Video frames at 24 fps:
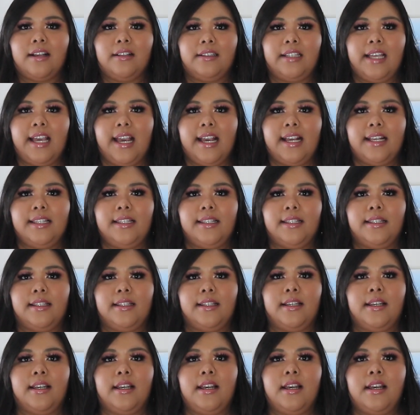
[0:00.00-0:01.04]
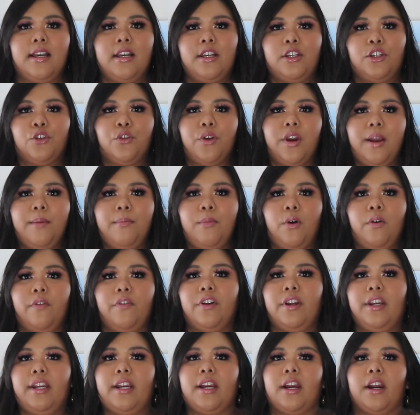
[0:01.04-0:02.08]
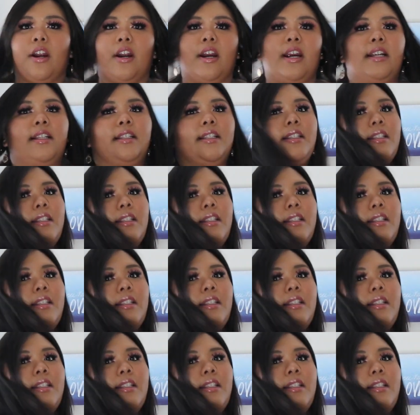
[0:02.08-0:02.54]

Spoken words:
lace trim over here. It's